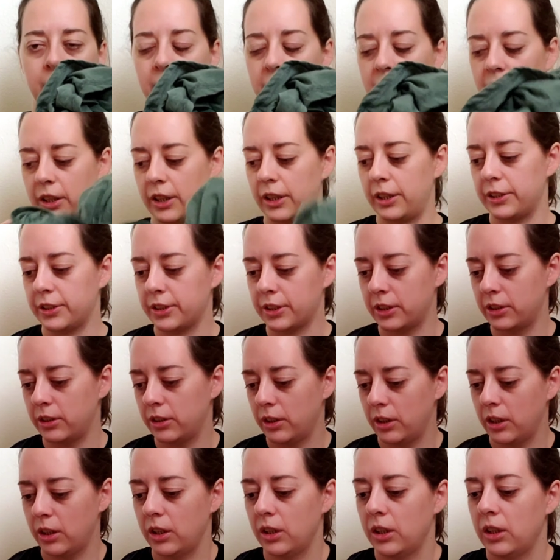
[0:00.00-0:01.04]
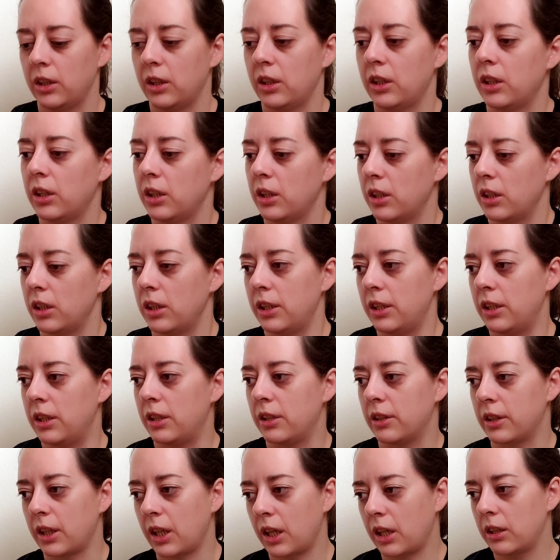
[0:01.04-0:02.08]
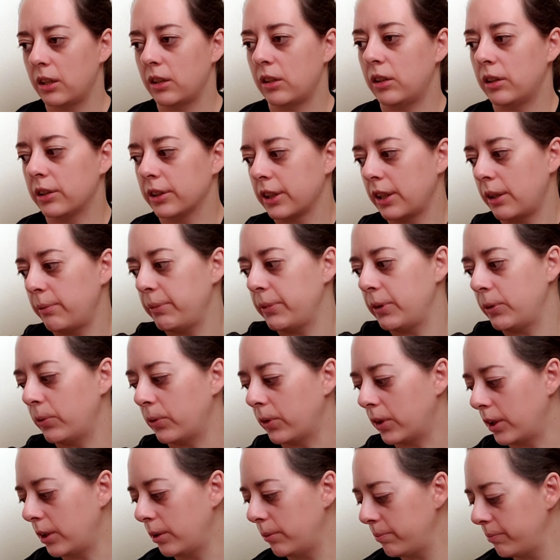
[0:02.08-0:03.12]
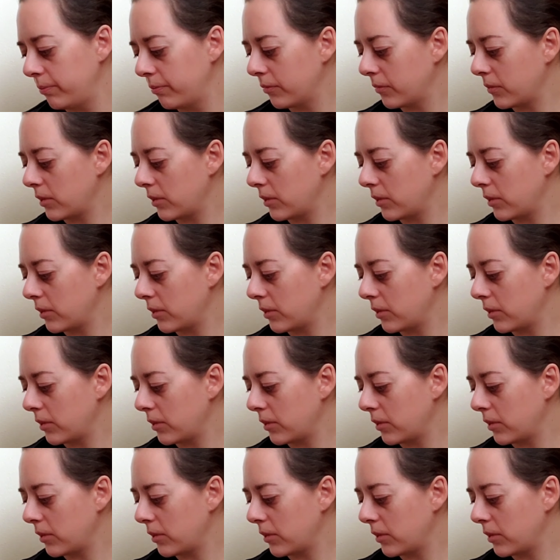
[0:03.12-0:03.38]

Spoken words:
at a hut. And that all kept me warm.